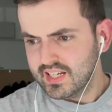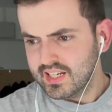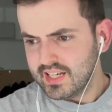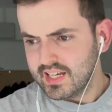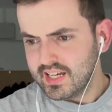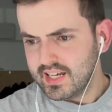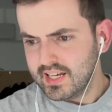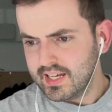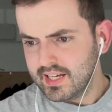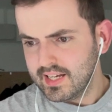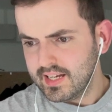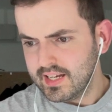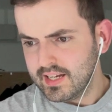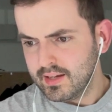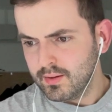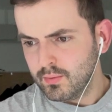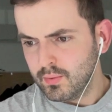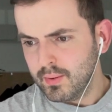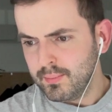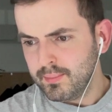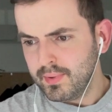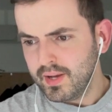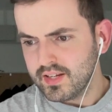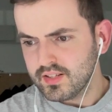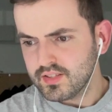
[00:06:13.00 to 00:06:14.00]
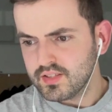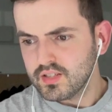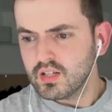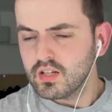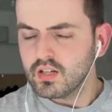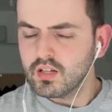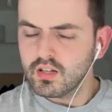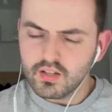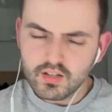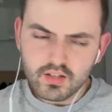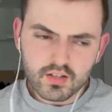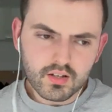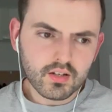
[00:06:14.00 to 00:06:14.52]
Went back to
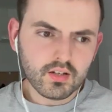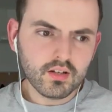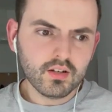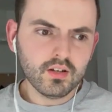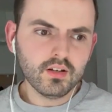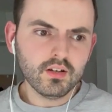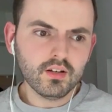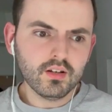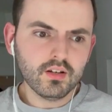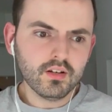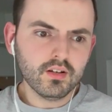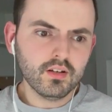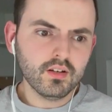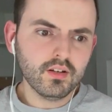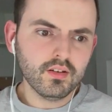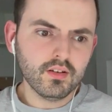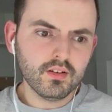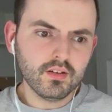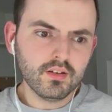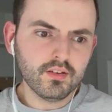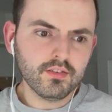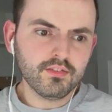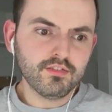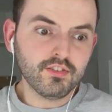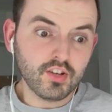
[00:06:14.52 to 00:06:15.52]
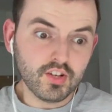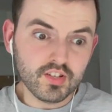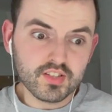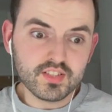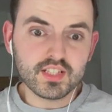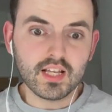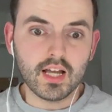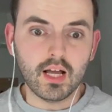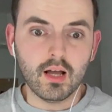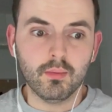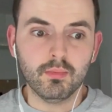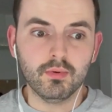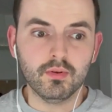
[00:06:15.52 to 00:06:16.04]
her first
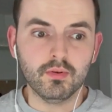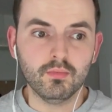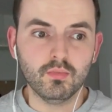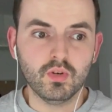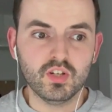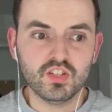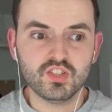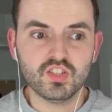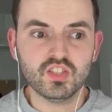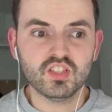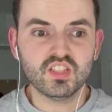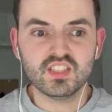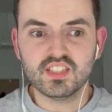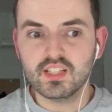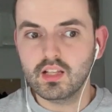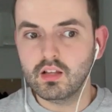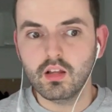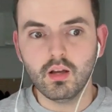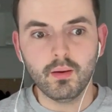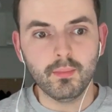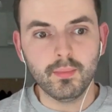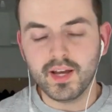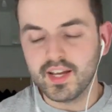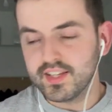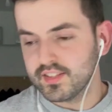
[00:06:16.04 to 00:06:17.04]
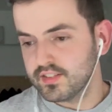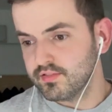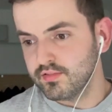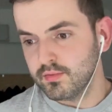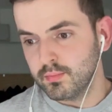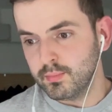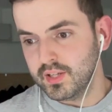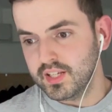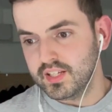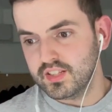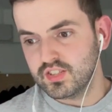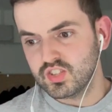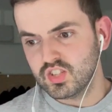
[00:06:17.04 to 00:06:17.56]
album, which is still her best for
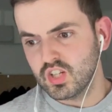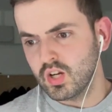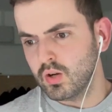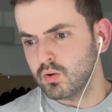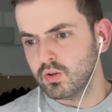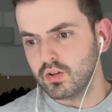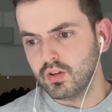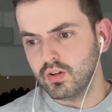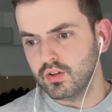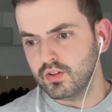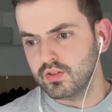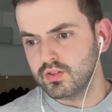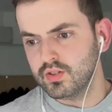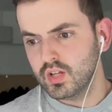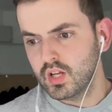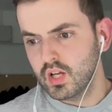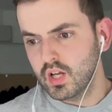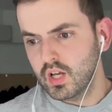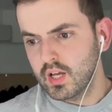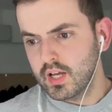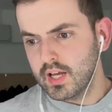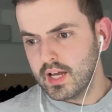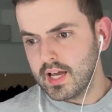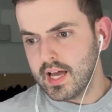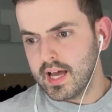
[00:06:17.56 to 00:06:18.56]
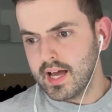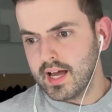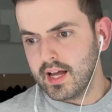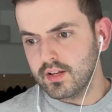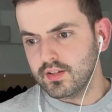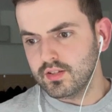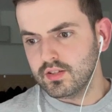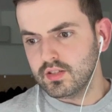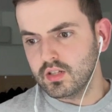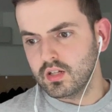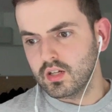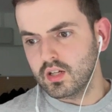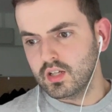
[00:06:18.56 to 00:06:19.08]
me. So good.
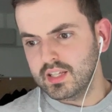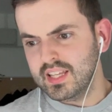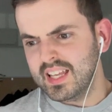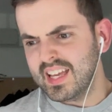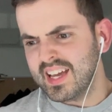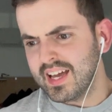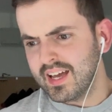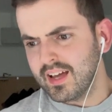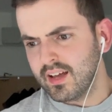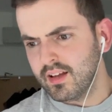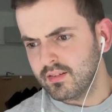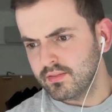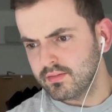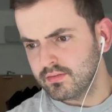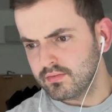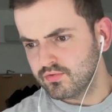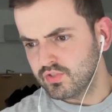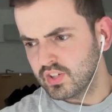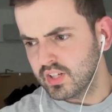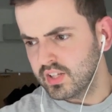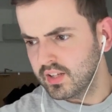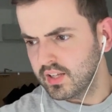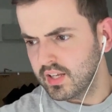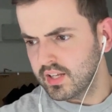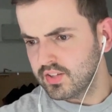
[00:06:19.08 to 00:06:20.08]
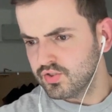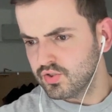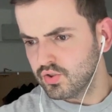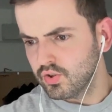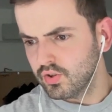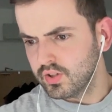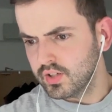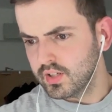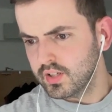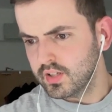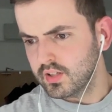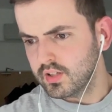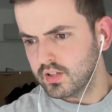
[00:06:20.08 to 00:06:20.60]
And yeah, really
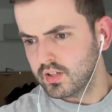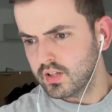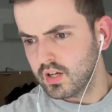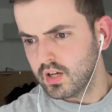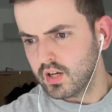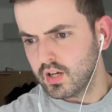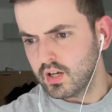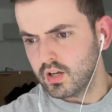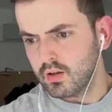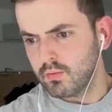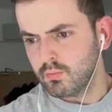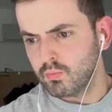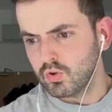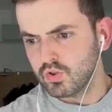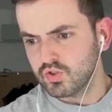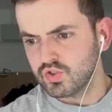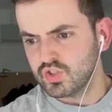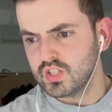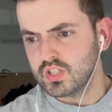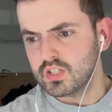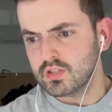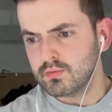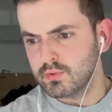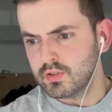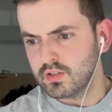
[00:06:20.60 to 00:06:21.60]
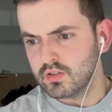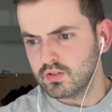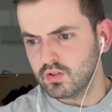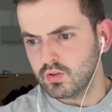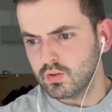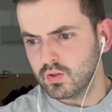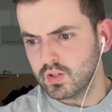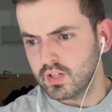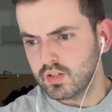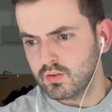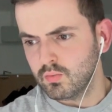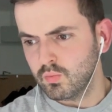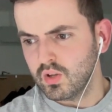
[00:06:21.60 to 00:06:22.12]
enjoying what she's been
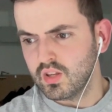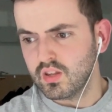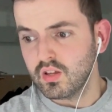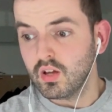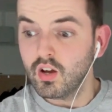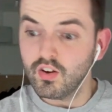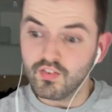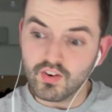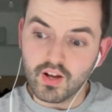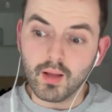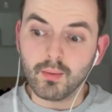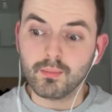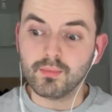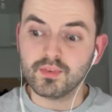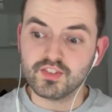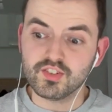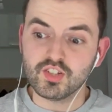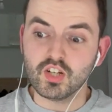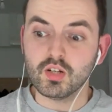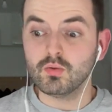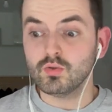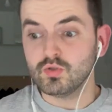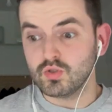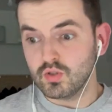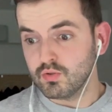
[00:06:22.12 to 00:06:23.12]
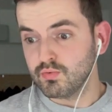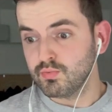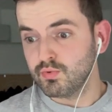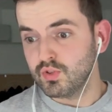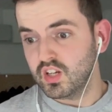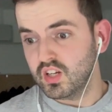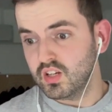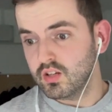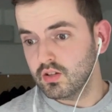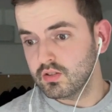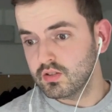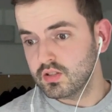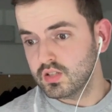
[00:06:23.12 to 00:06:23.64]
doing with her album this year, which was
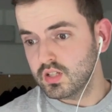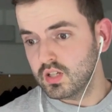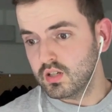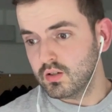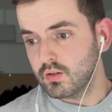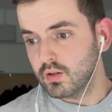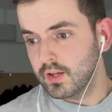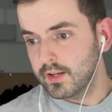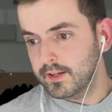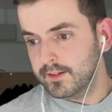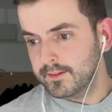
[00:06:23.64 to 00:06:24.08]
pretty good too.